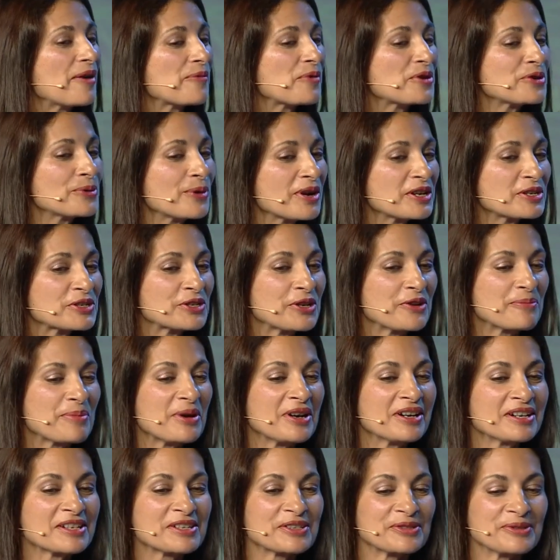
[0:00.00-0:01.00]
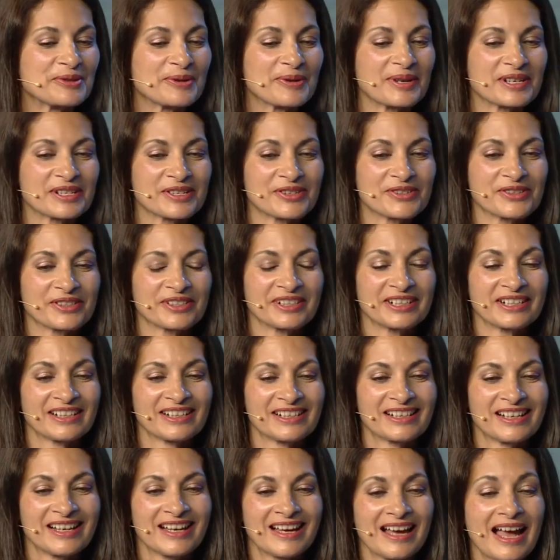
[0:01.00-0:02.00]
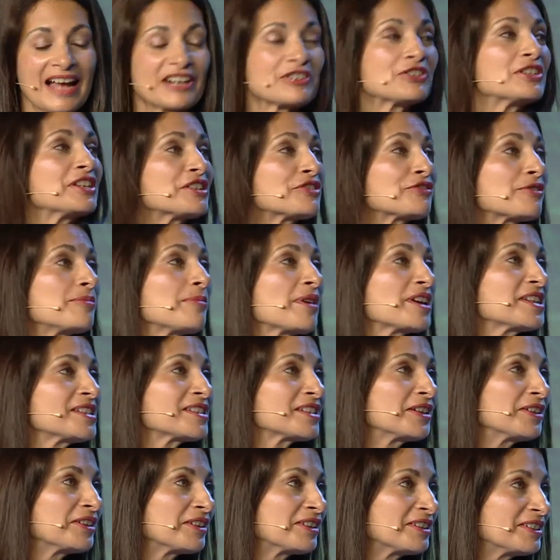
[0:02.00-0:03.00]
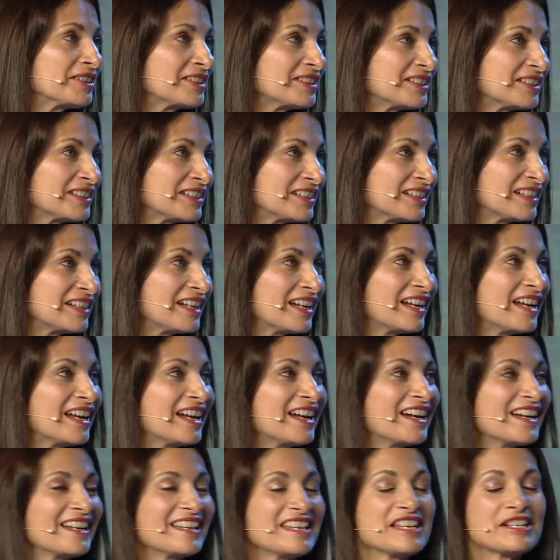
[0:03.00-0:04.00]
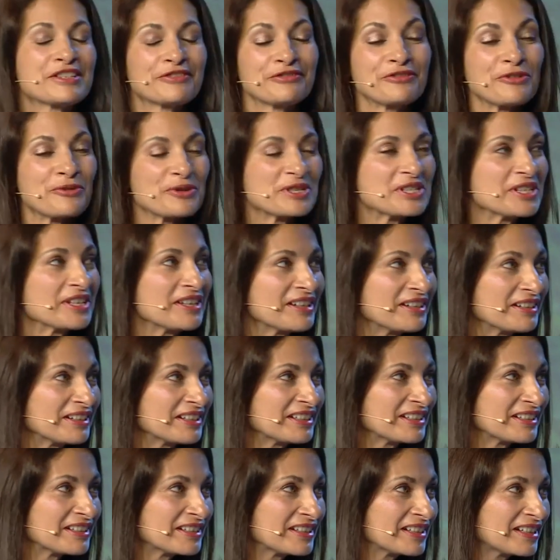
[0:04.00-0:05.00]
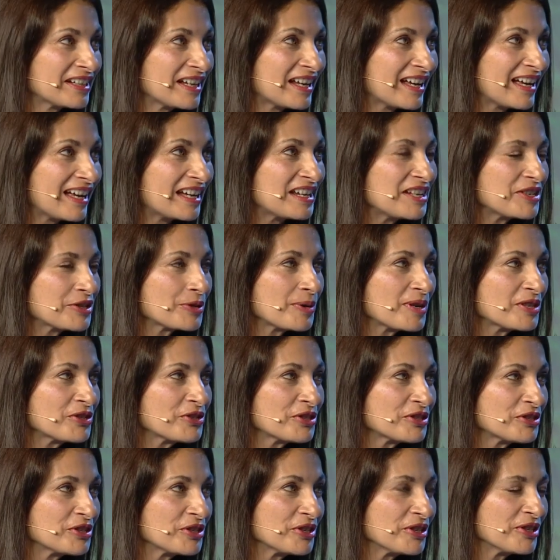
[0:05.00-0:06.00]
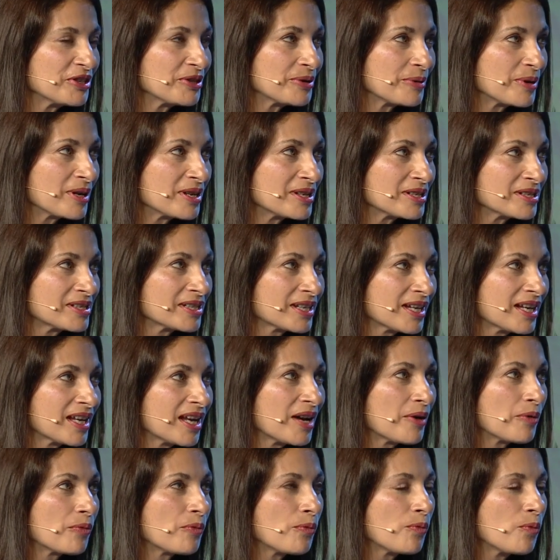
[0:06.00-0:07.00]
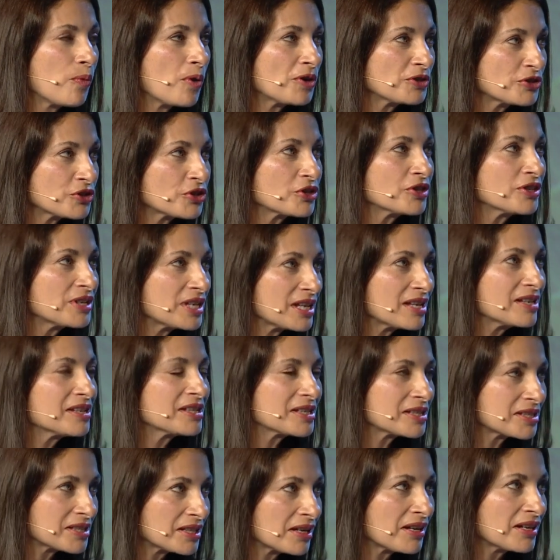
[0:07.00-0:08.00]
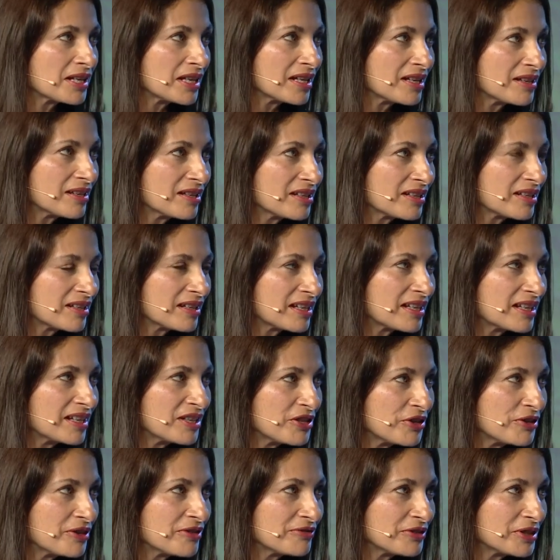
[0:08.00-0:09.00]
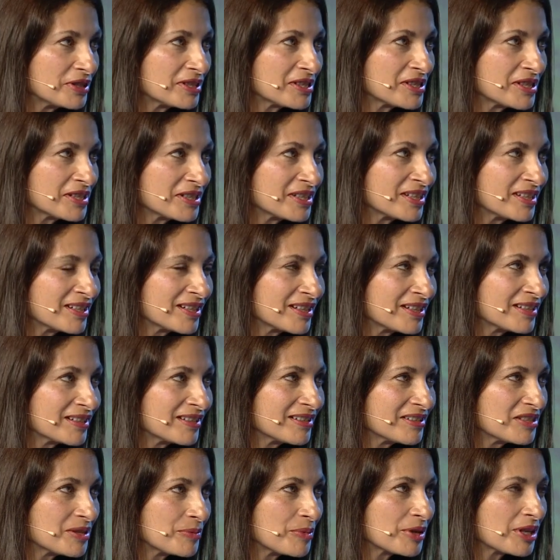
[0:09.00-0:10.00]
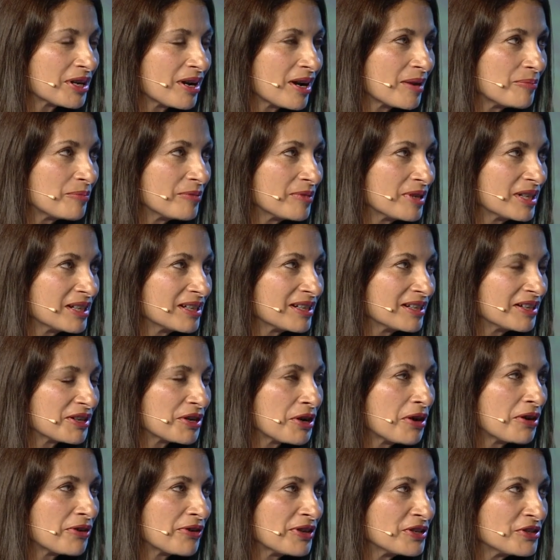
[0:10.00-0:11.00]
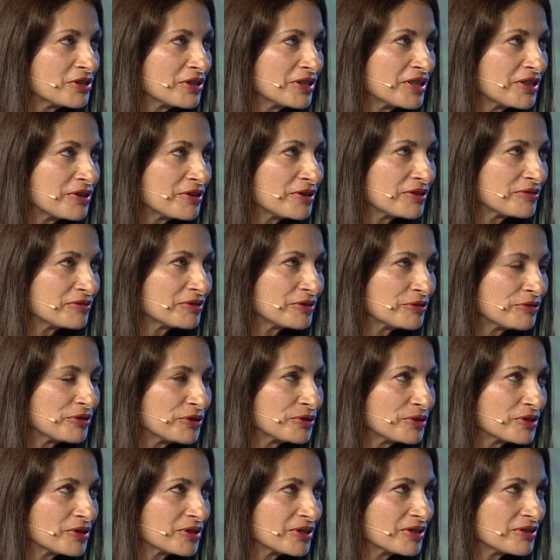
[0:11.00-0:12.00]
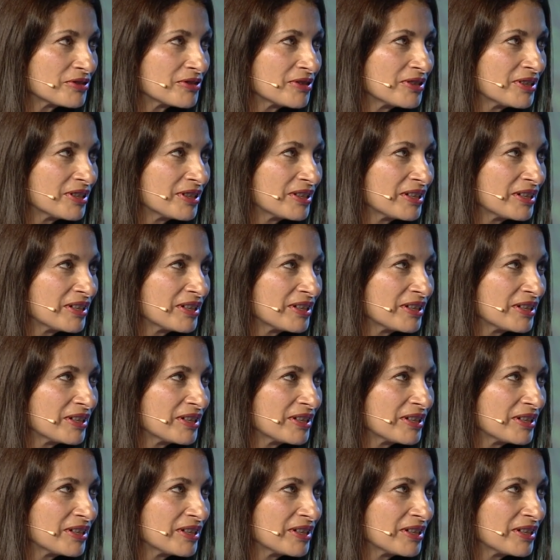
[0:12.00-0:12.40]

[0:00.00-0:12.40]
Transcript: I want to ask you a personal question. Actually, it's from my son. He's 14. And his question to you is, what should he study in university to become a car engineer of the future?